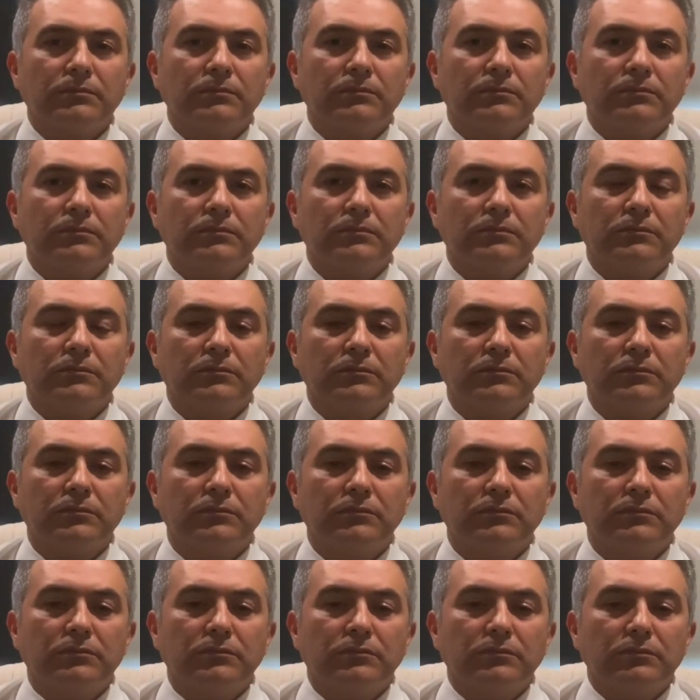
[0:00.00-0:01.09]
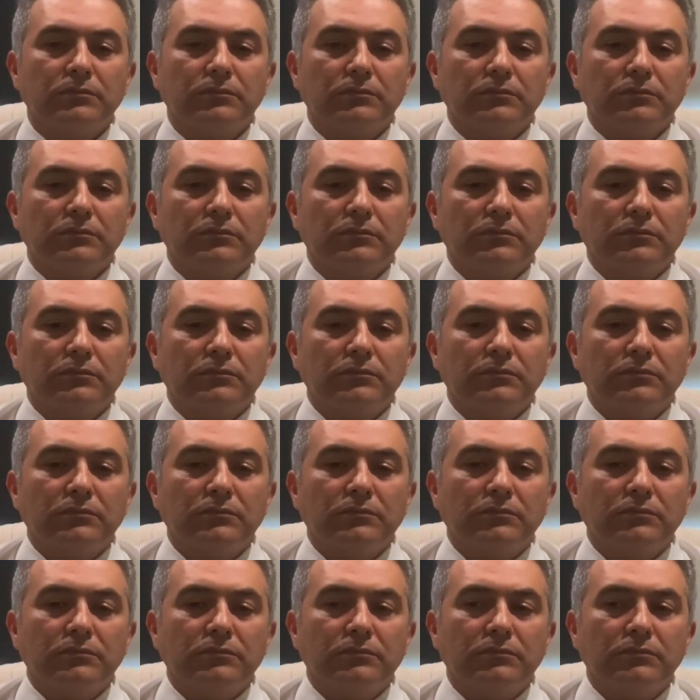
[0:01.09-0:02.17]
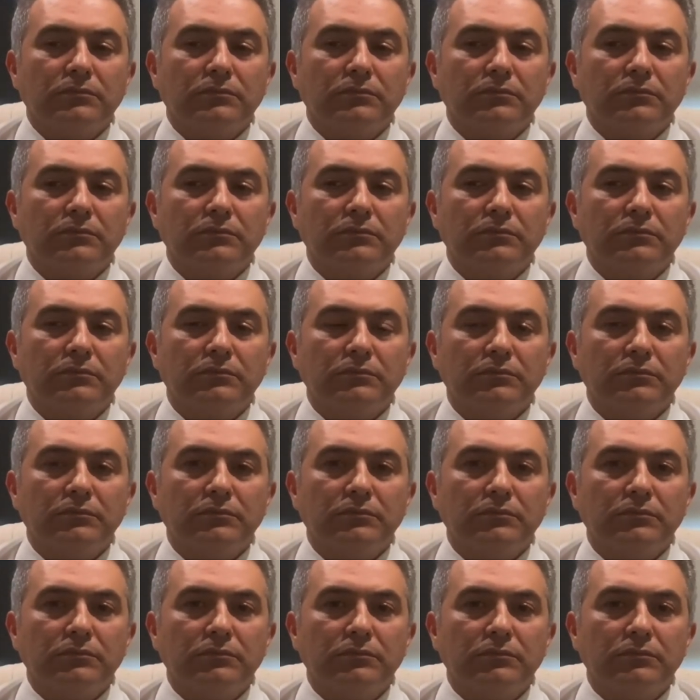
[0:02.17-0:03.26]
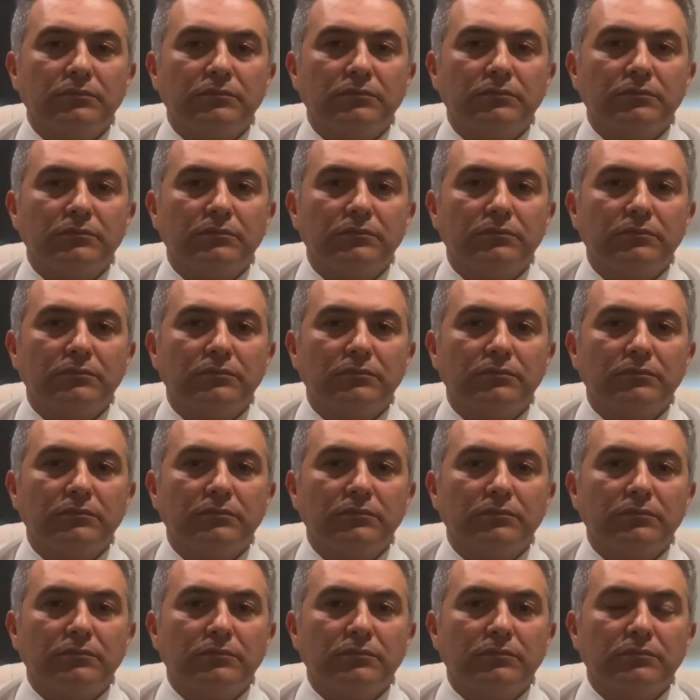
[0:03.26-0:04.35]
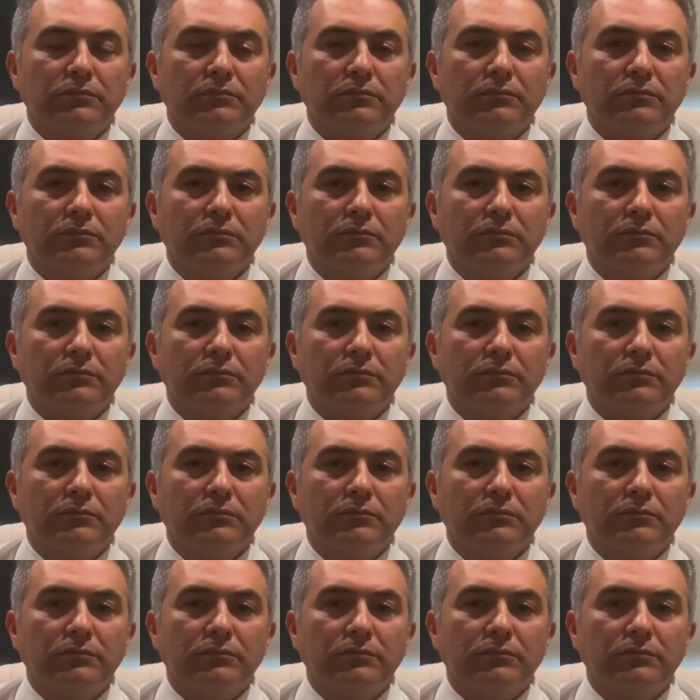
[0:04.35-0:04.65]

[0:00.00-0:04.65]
(silent)